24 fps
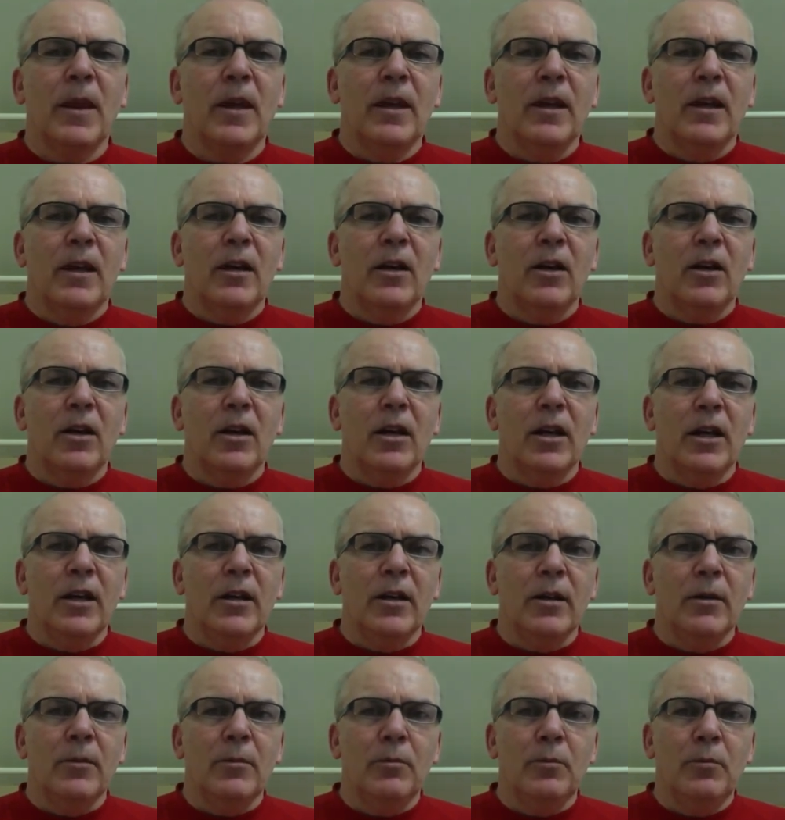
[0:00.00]
put
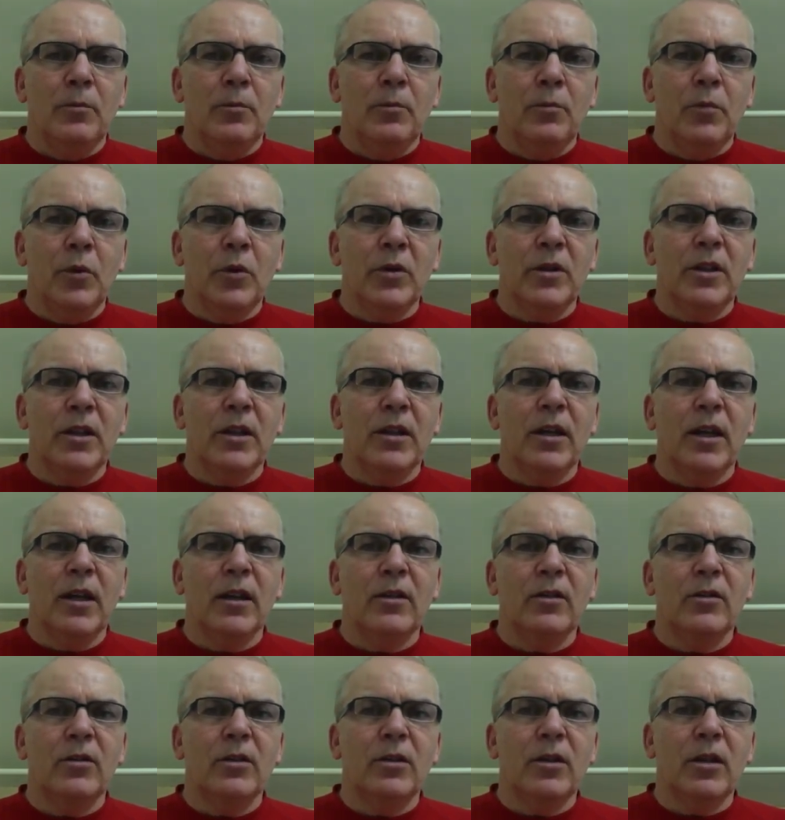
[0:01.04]
together what is
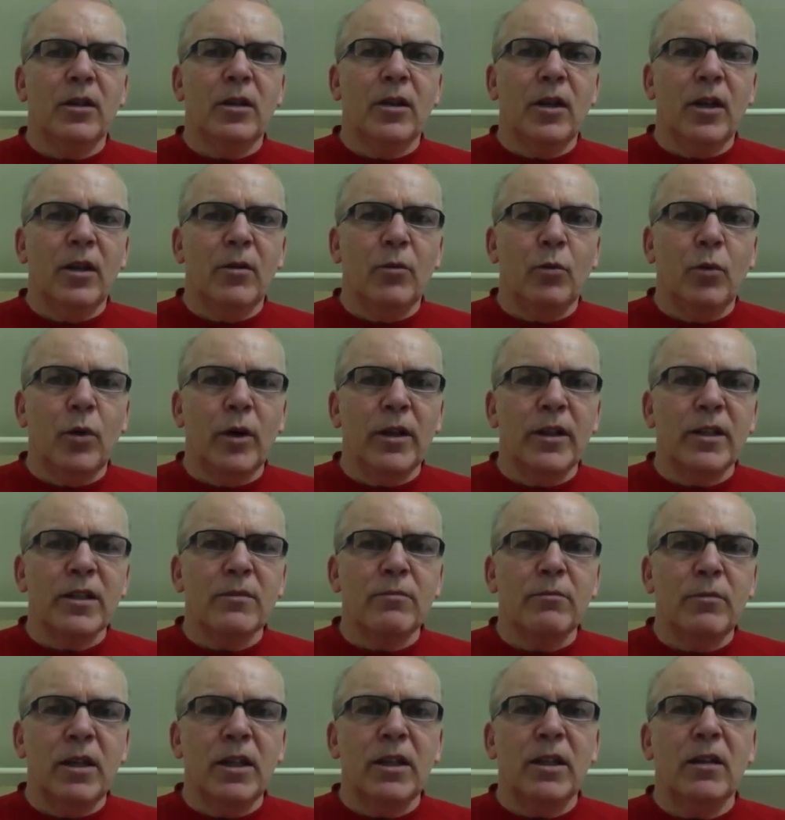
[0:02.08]
meaningful to that
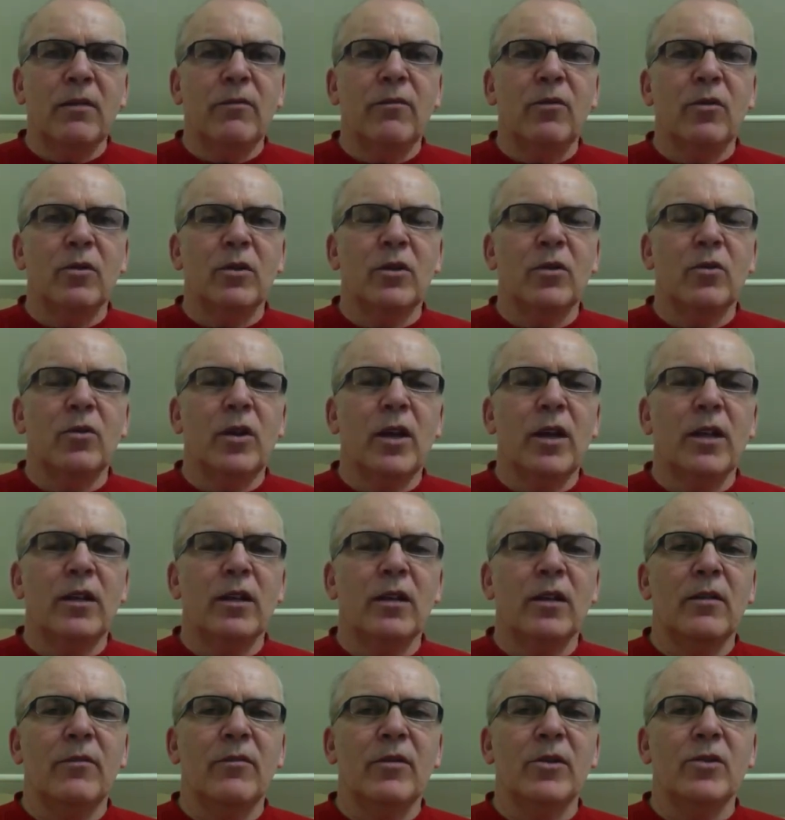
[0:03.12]
individual so that they can be
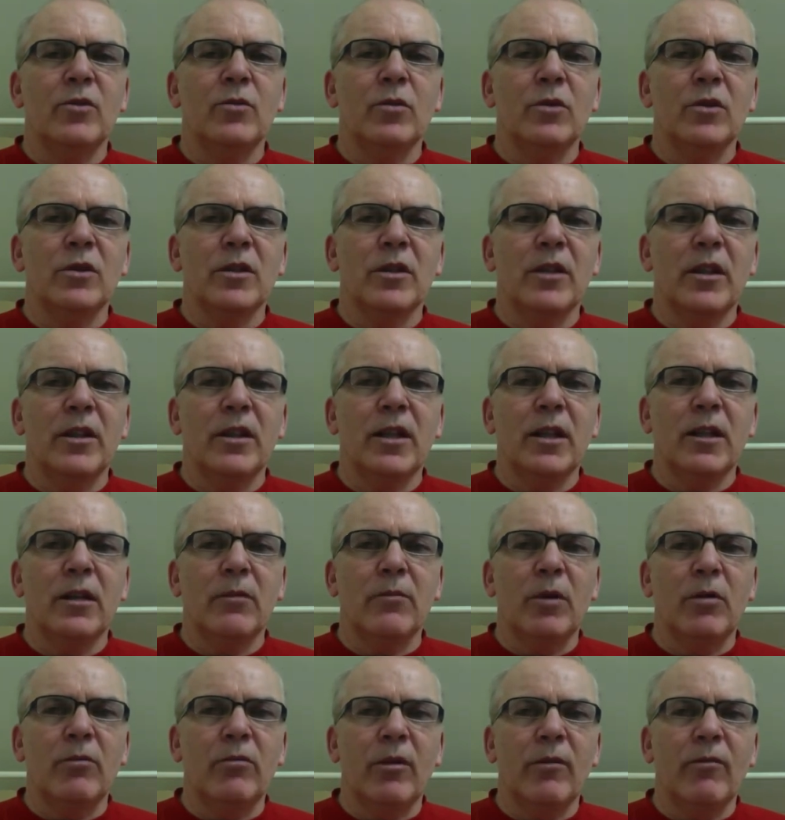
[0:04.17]
reflexive
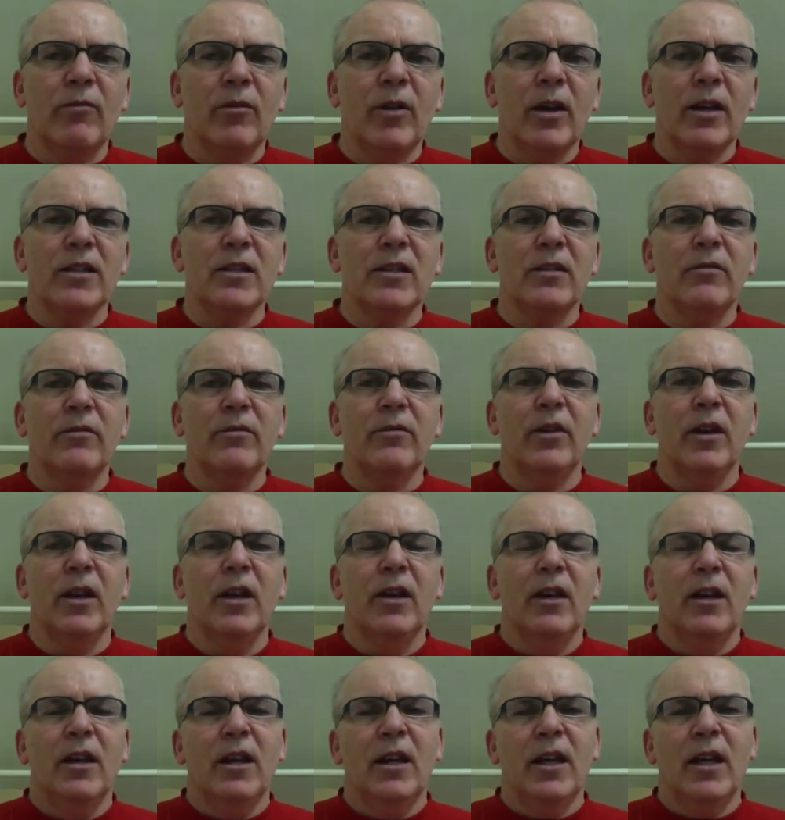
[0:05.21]
and they can
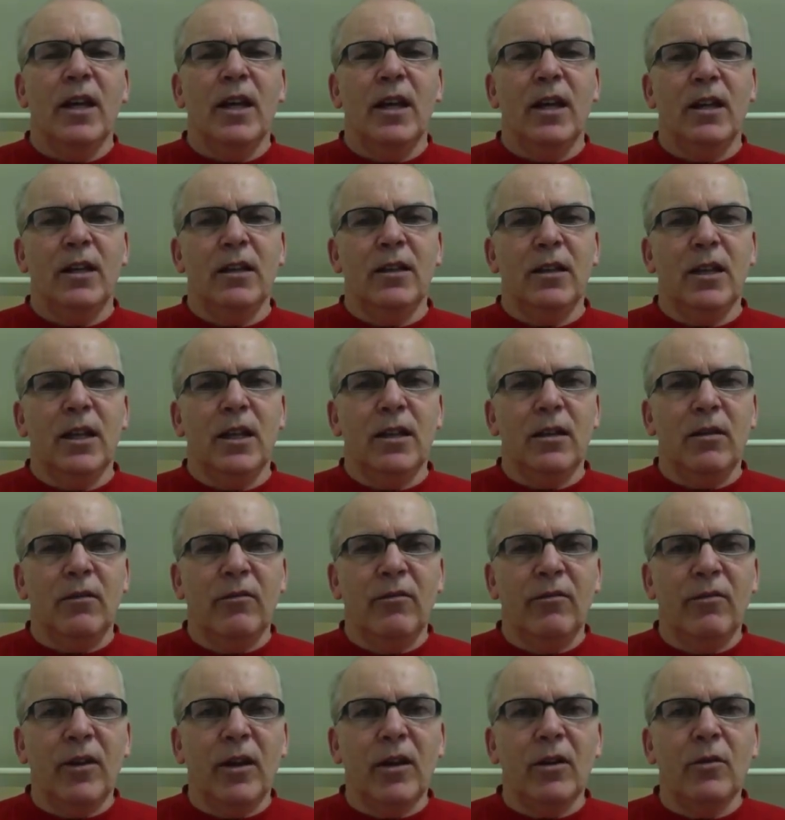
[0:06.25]
follow through
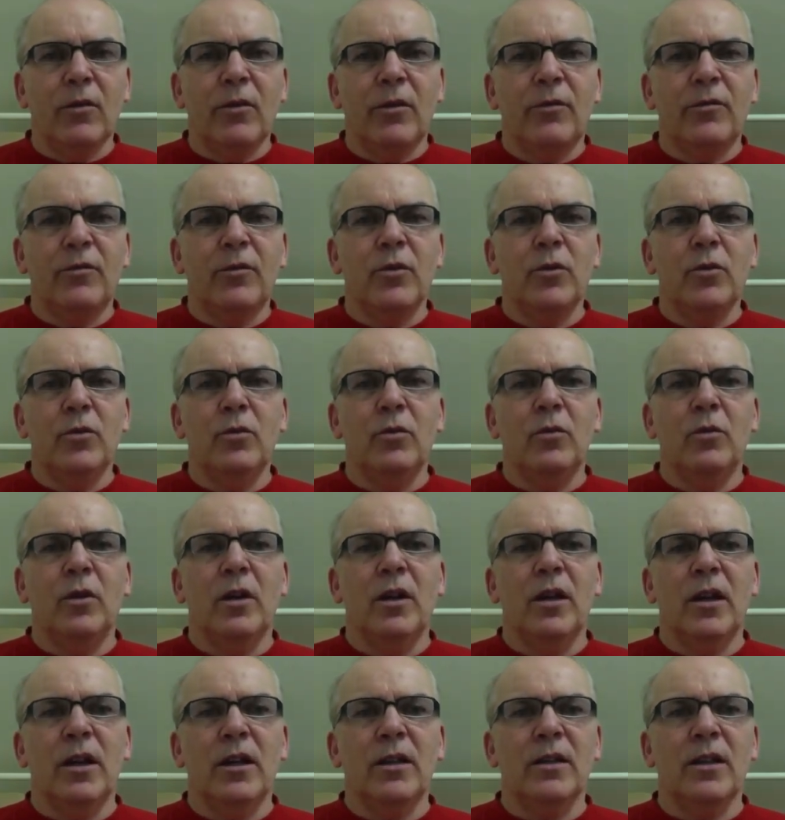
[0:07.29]
on that, then that
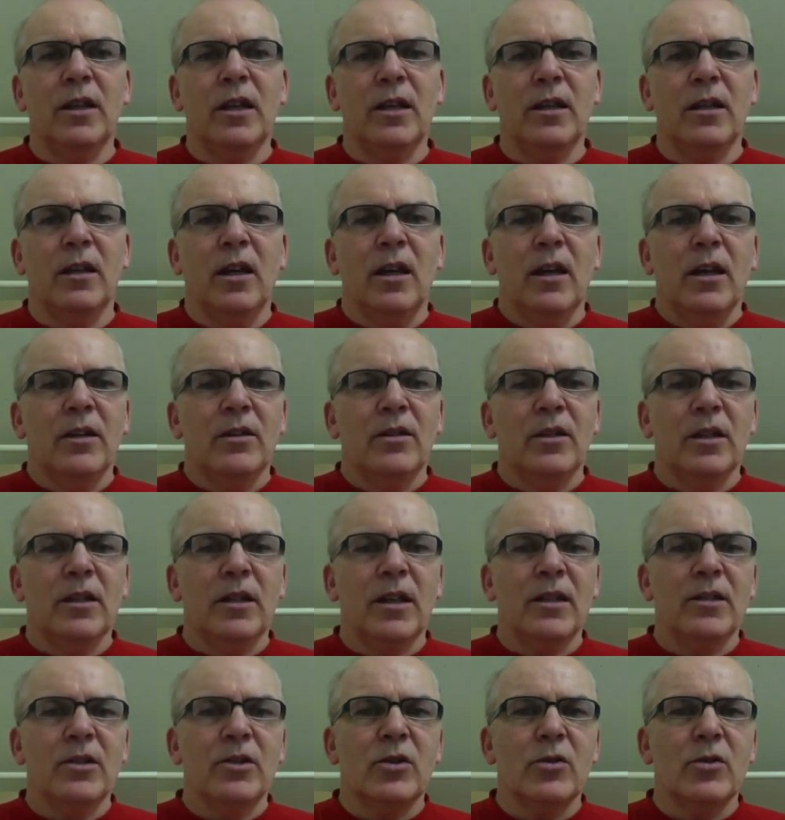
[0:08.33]
should produce